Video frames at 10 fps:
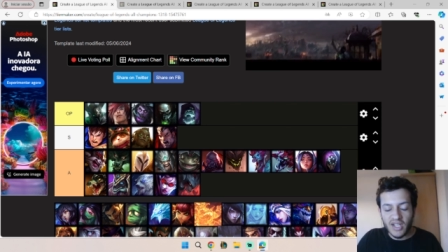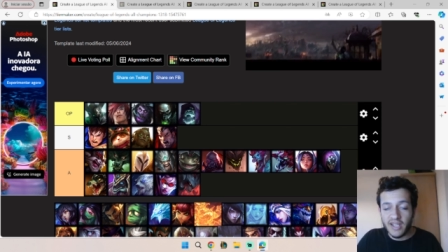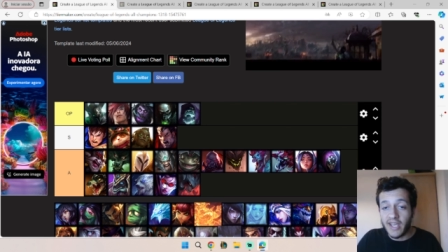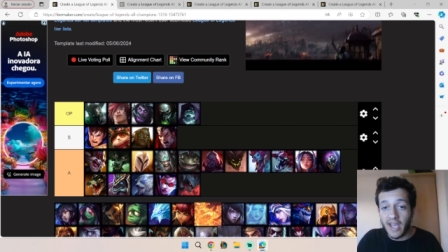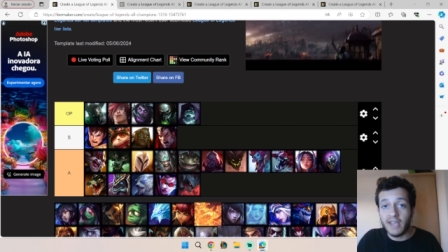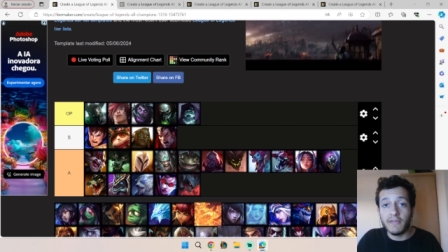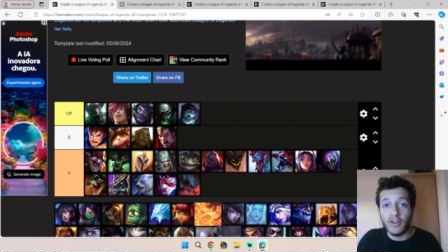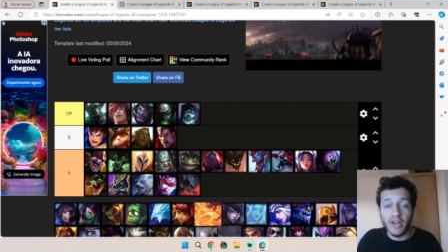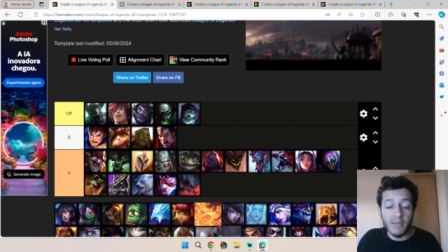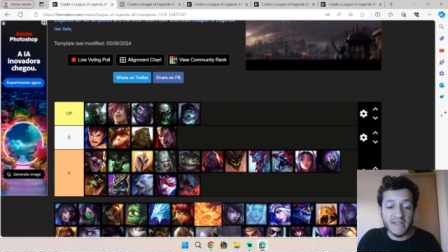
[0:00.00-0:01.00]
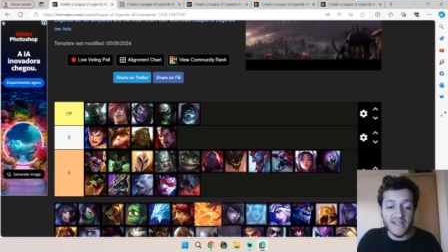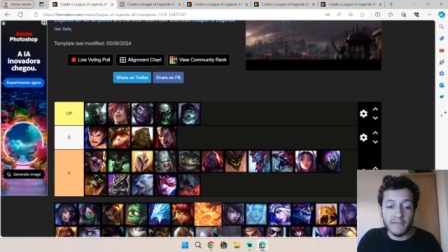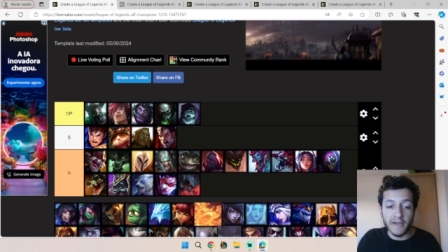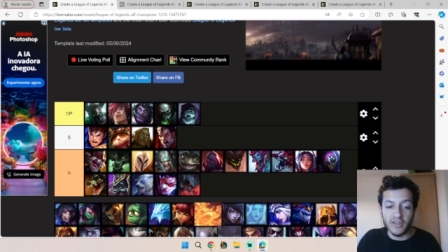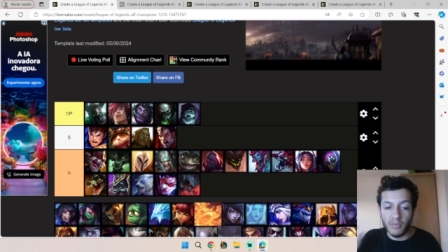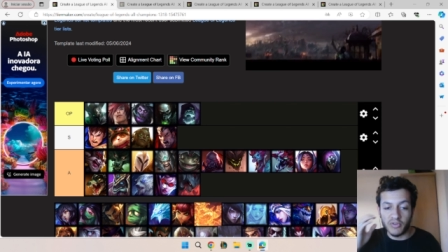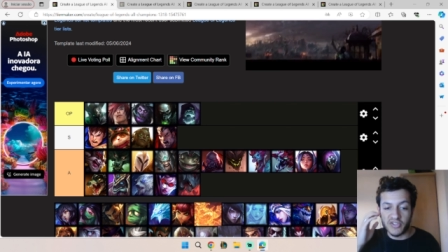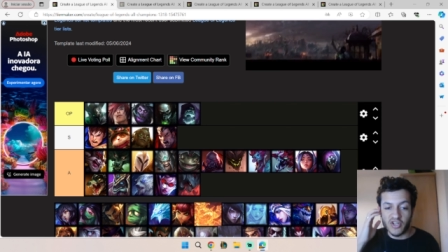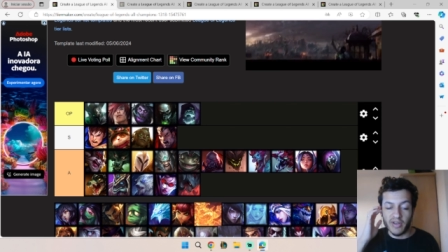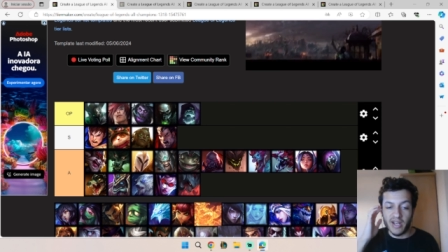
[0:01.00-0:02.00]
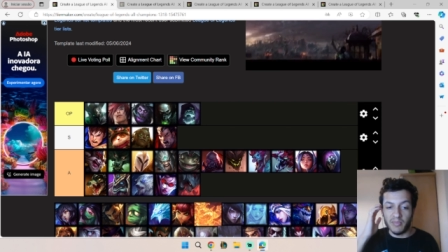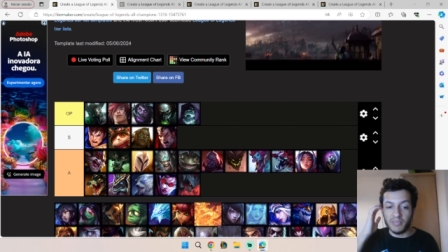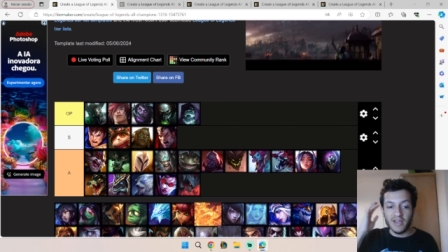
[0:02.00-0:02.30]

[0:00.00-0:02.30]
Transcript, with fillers: yeah, even on MSI, Vayne top was showing up.